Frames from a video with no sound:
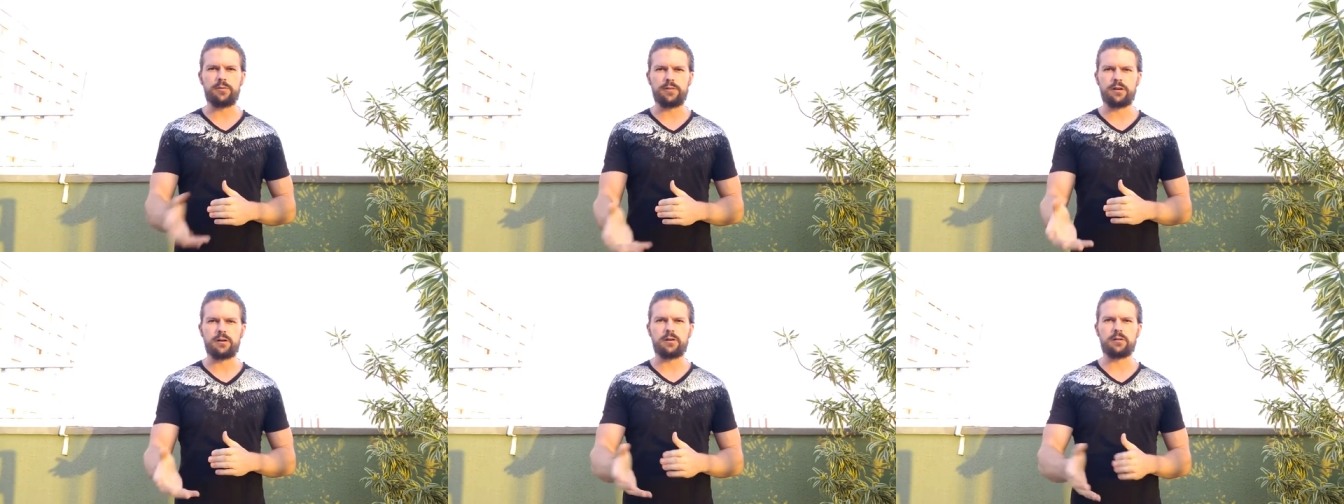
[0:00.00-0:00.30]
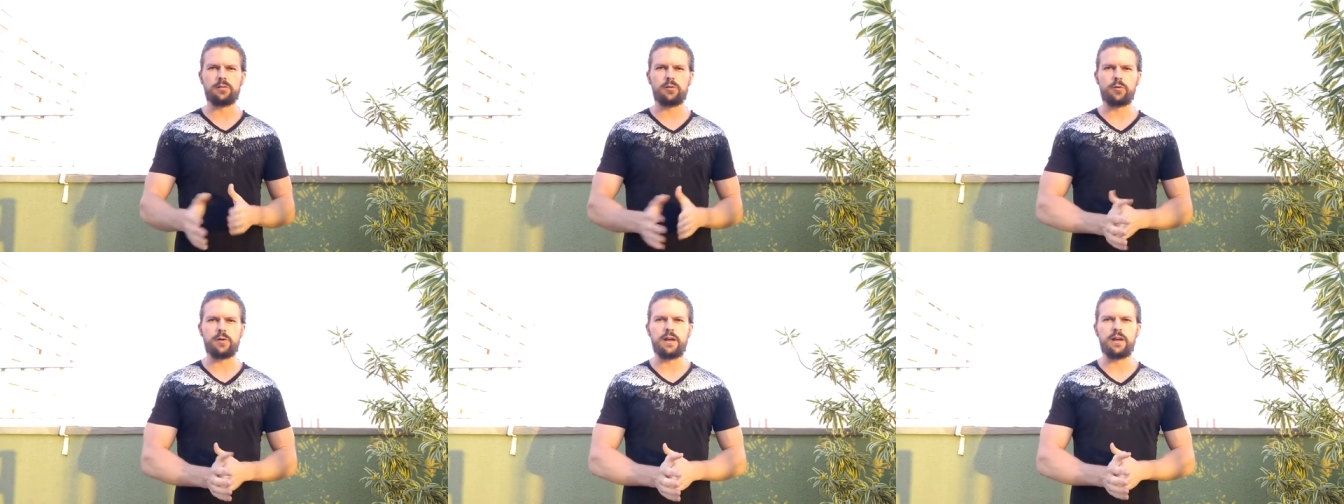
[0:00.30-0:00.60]
that are
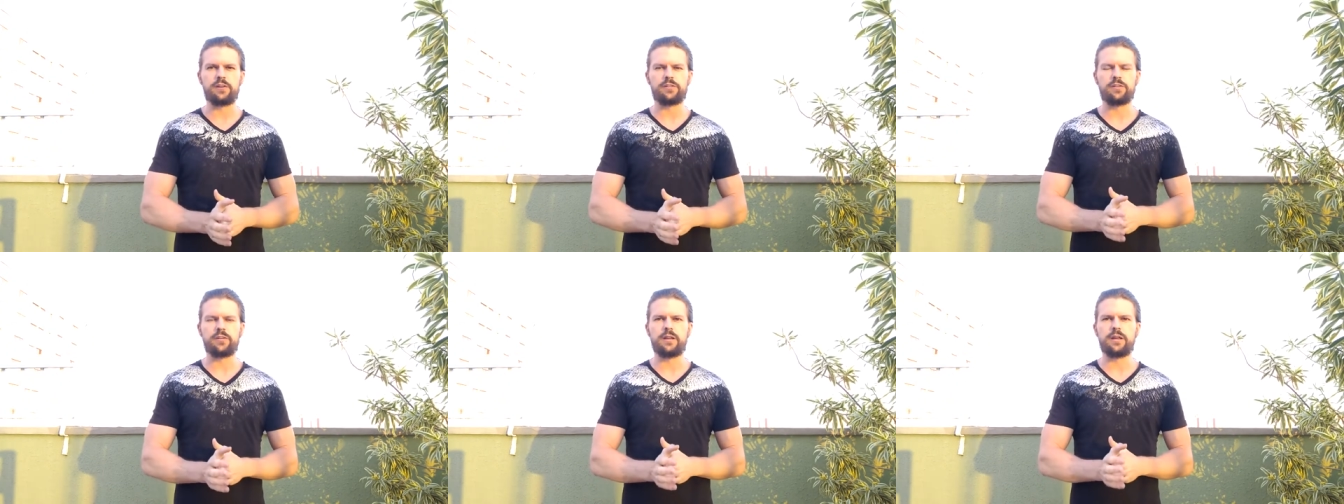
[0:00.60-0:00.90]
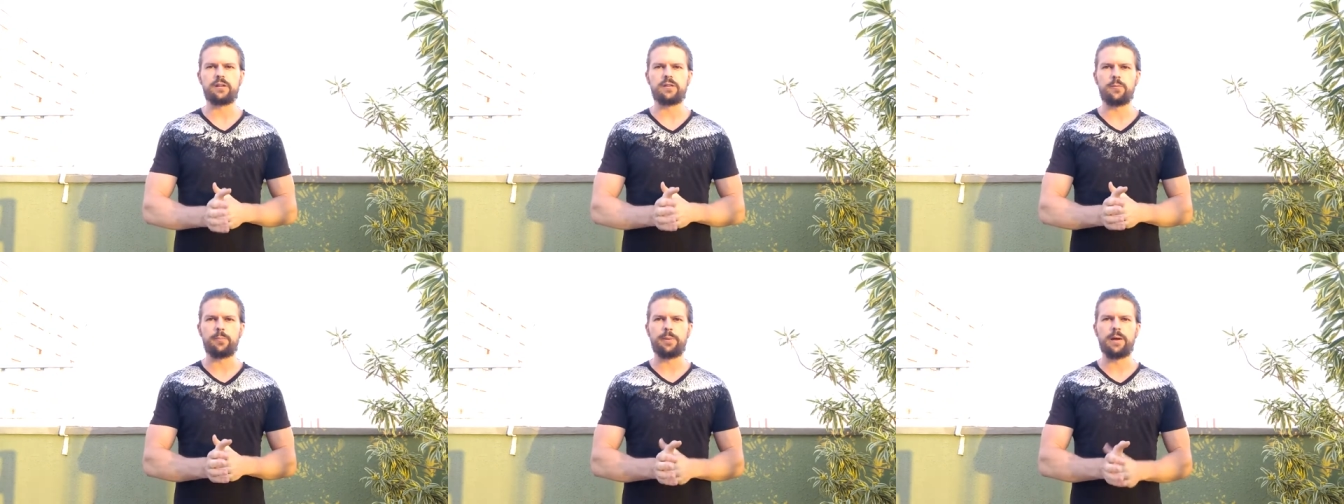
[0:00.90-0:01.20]
location
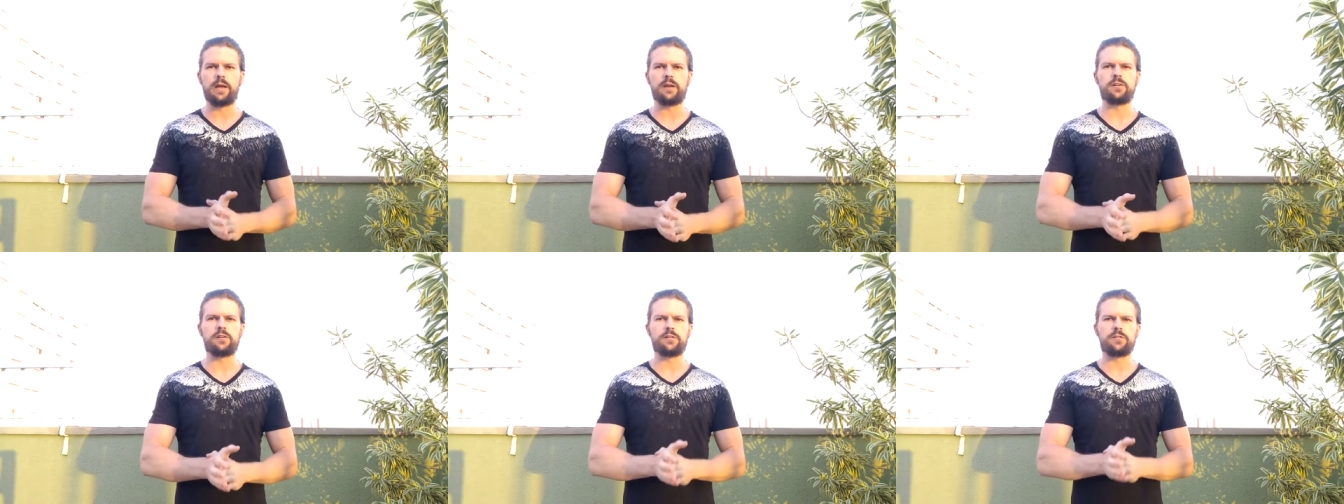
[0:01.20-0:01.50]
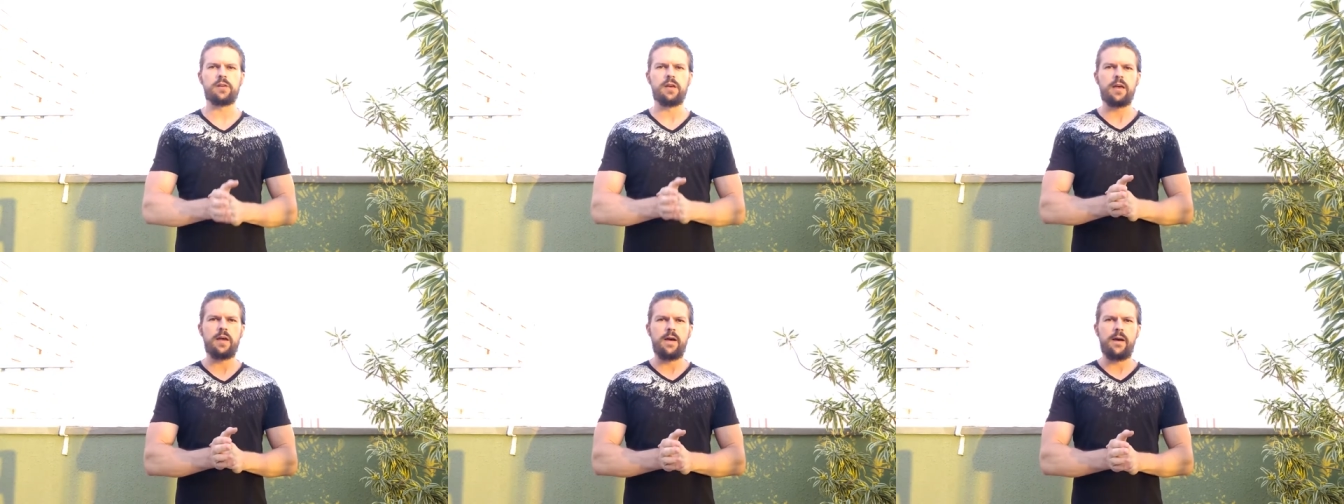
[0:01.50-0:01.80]
independent.
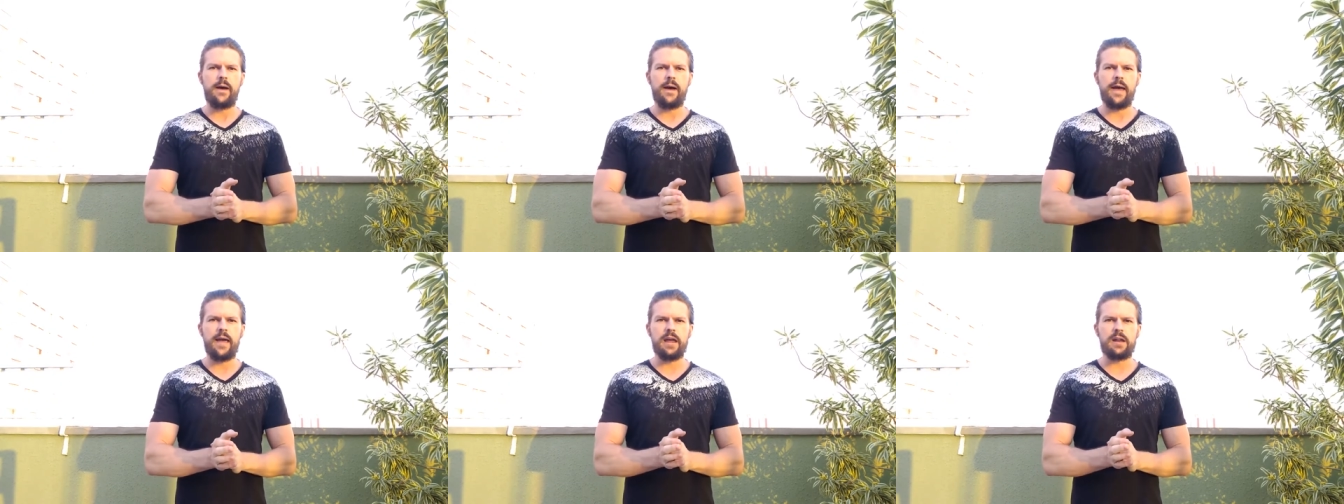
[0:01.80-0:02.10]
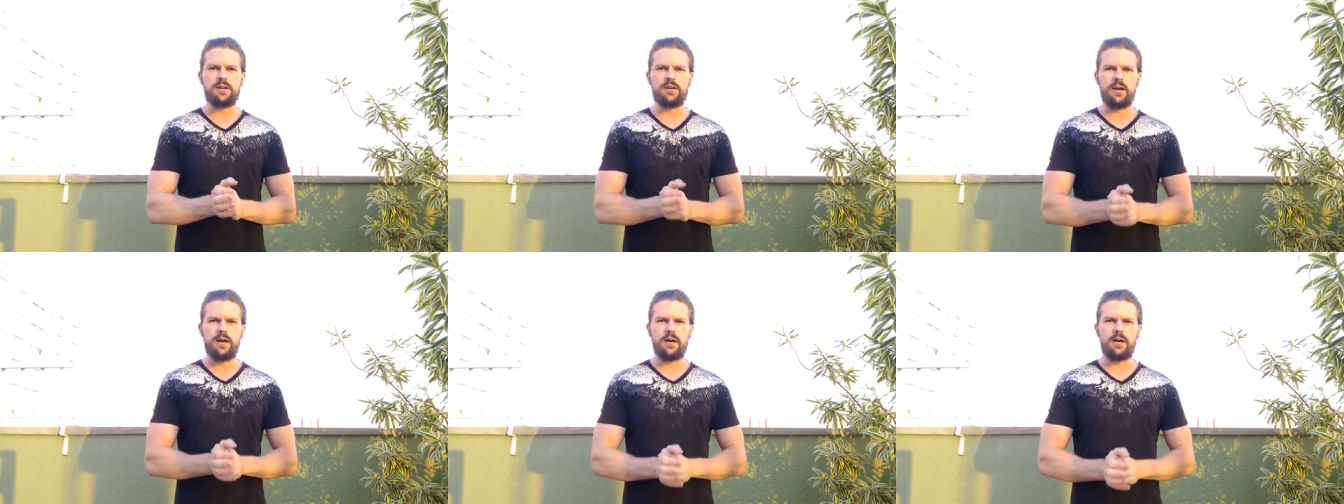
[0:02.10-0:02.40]

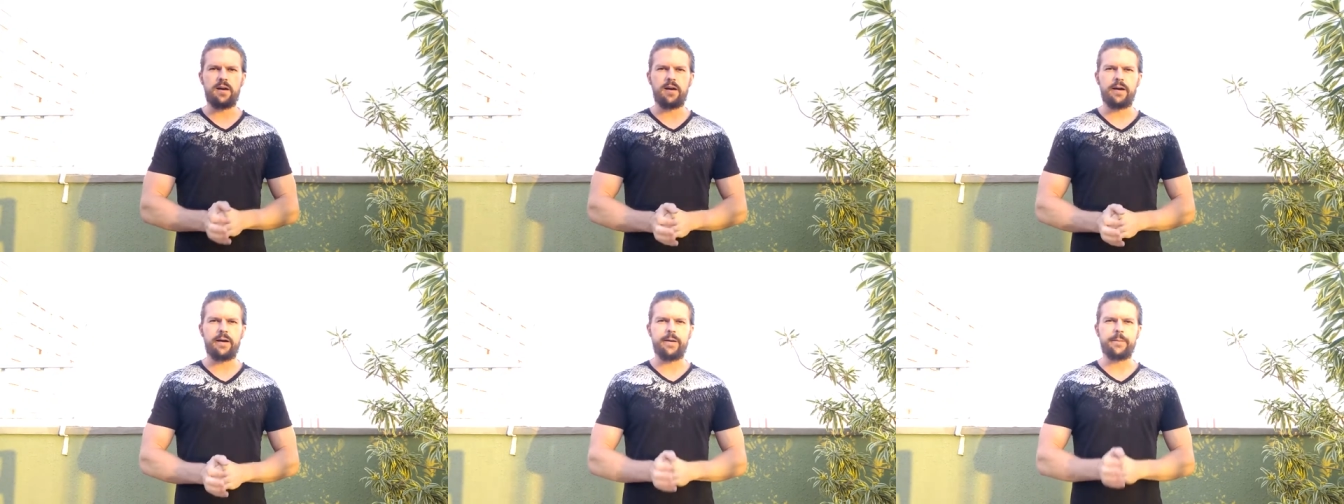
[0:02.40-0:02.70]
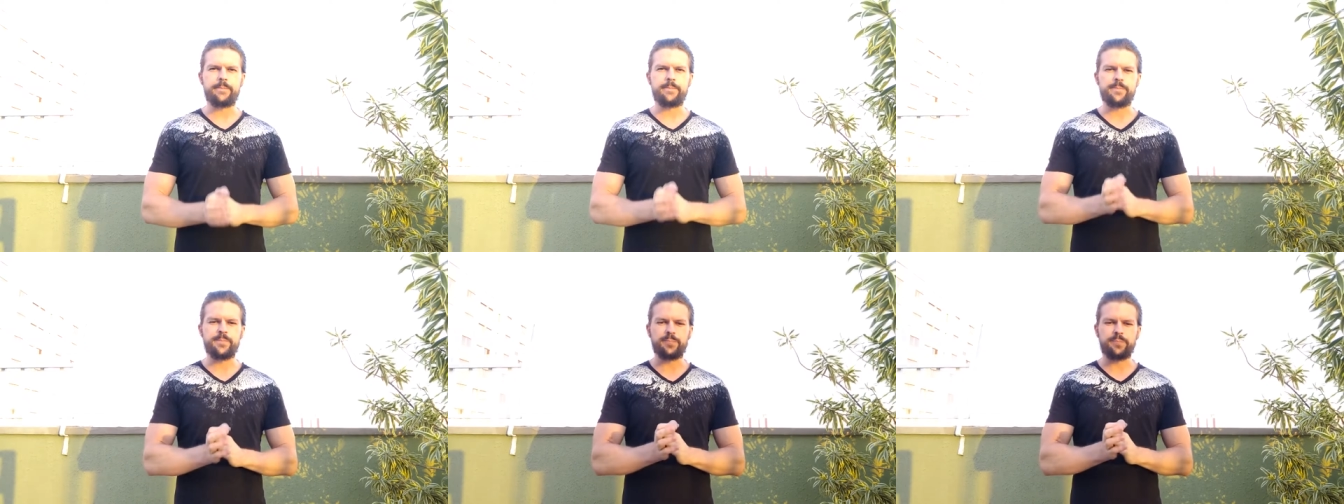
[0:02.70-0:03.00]
And
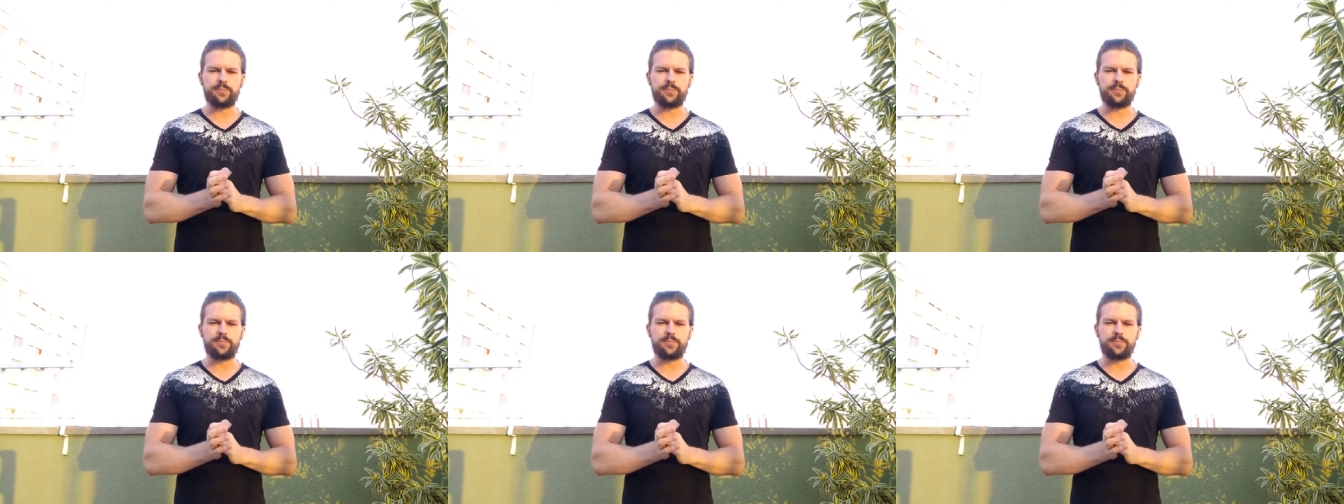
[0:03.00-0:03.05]
um,